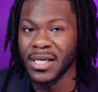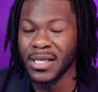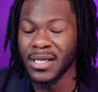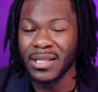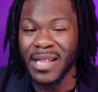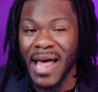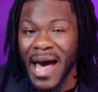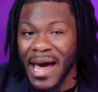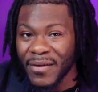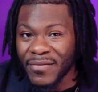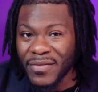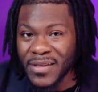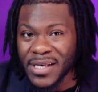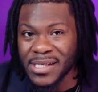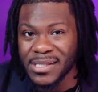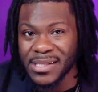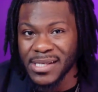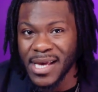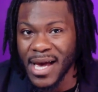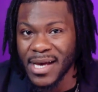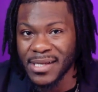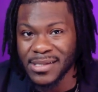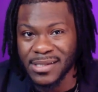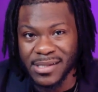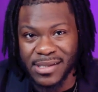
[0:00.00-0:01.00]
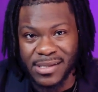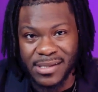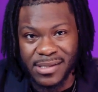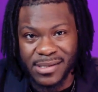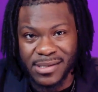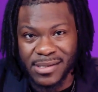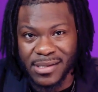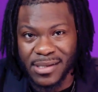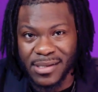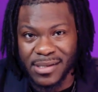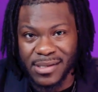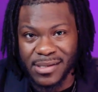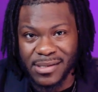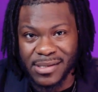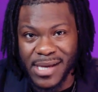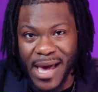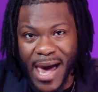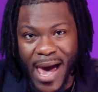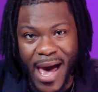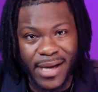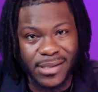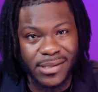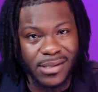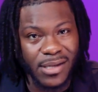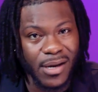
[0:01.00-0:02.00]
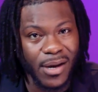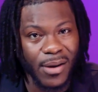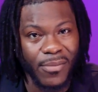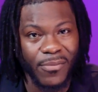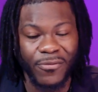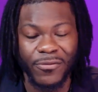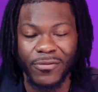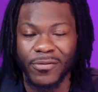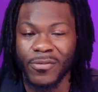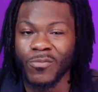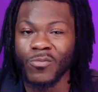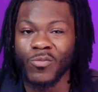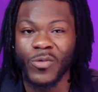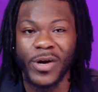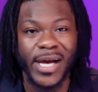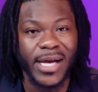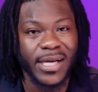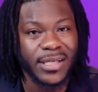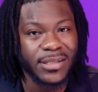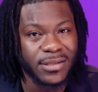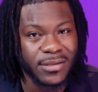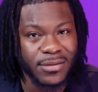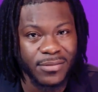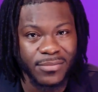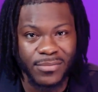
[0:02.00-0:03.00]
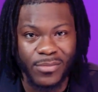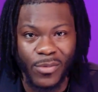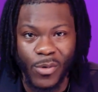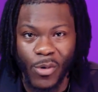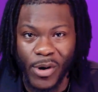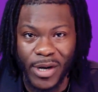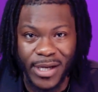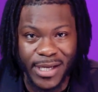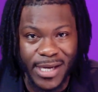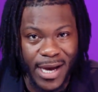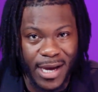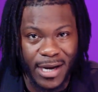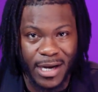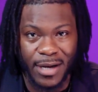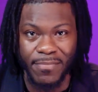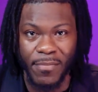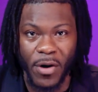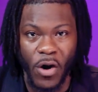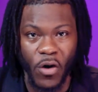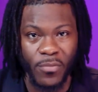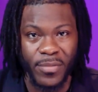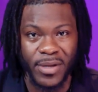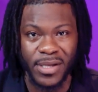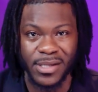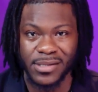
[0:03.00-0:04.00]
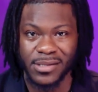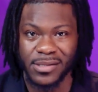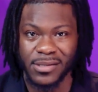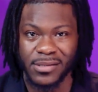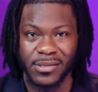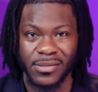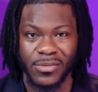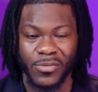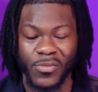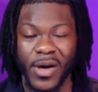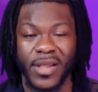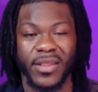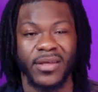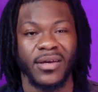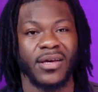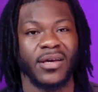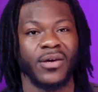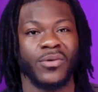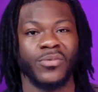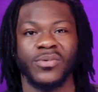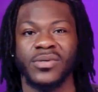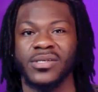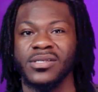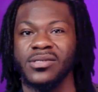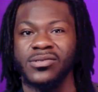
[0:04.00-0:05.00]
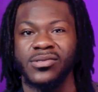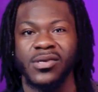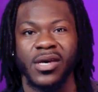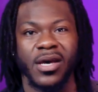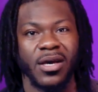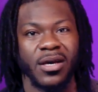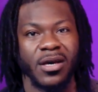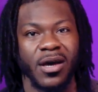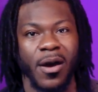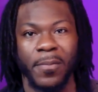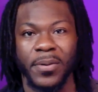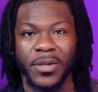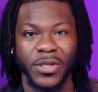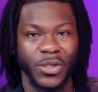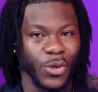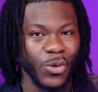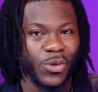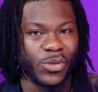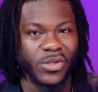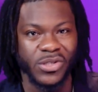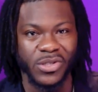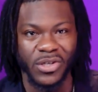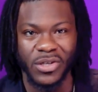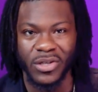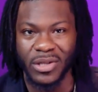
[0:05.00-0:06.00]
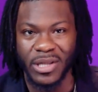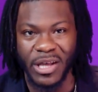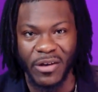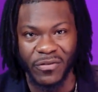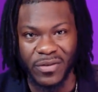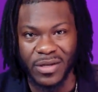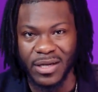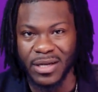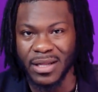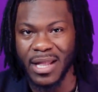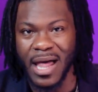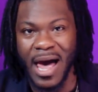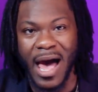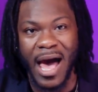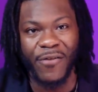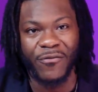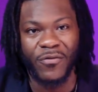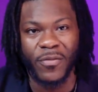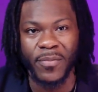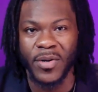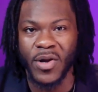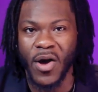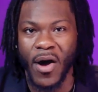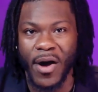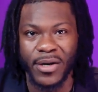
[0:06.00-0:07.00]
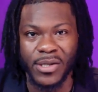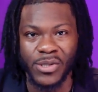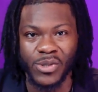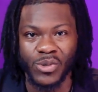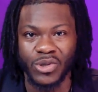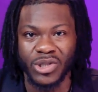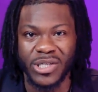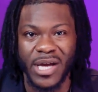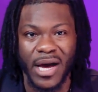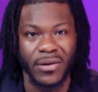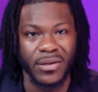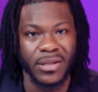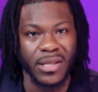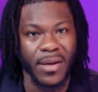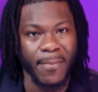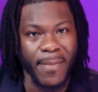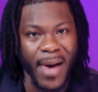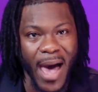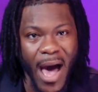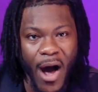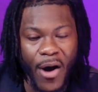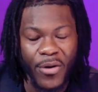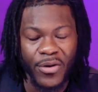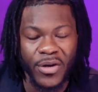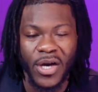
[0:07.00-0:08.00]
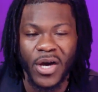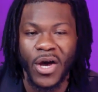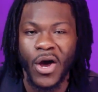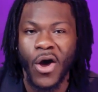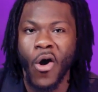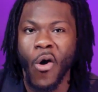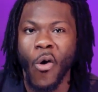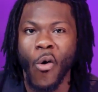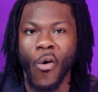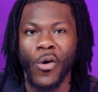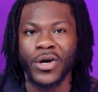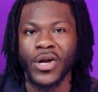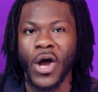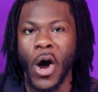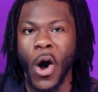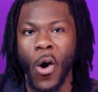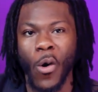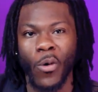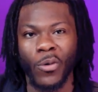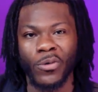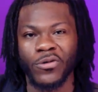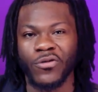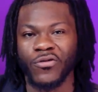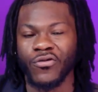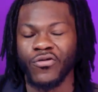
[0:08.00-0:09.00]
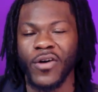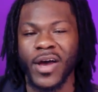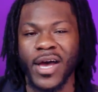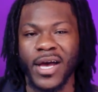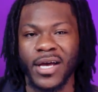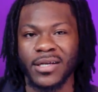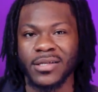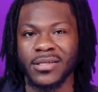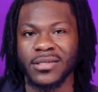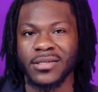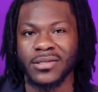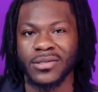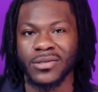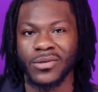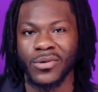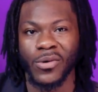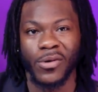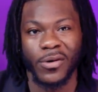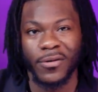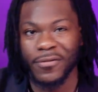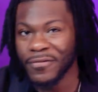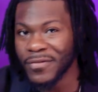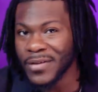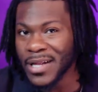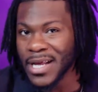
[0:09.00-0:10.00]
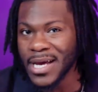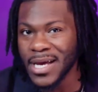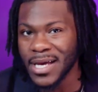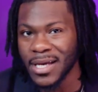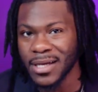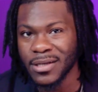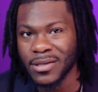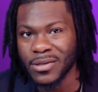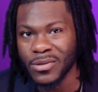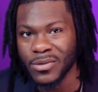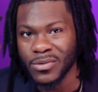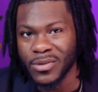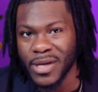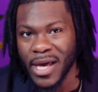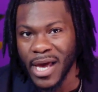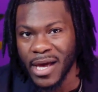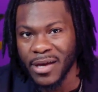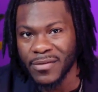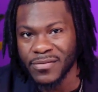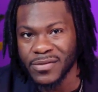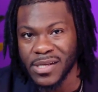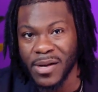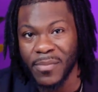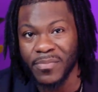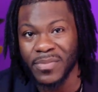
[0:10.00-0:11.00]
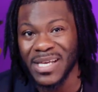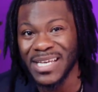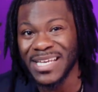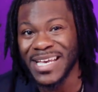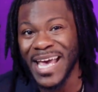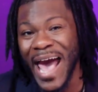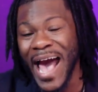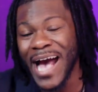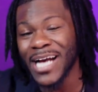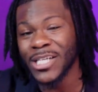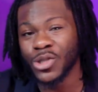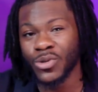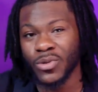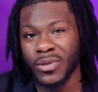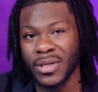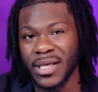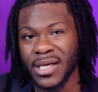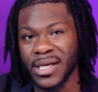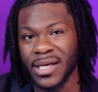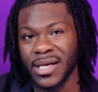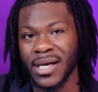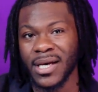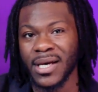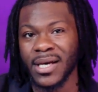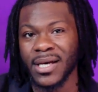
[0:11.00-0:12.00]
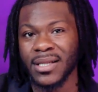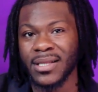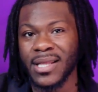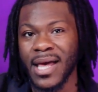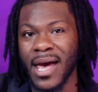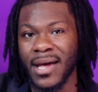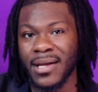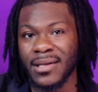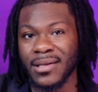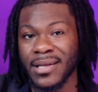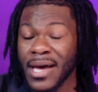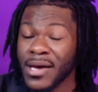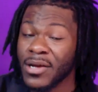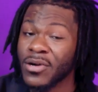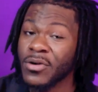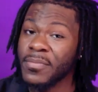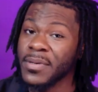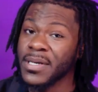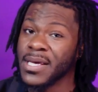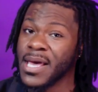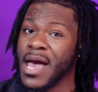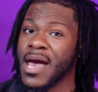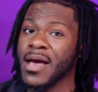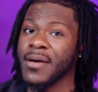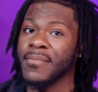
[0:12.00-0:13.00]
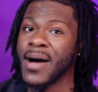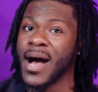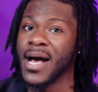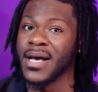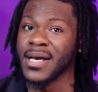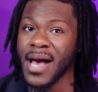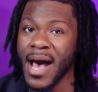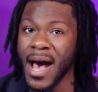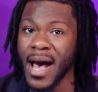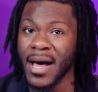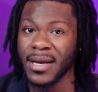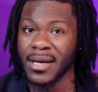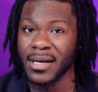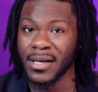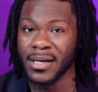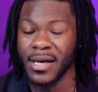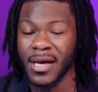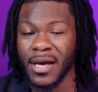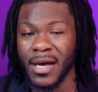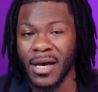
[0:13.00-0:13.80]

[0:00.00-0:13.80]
In a lot of these cases, tags come from random, organic moments whether it was a producer lifting a line from an artist who shouted them out, or an old friend or fling who gave something casually that later became iconic.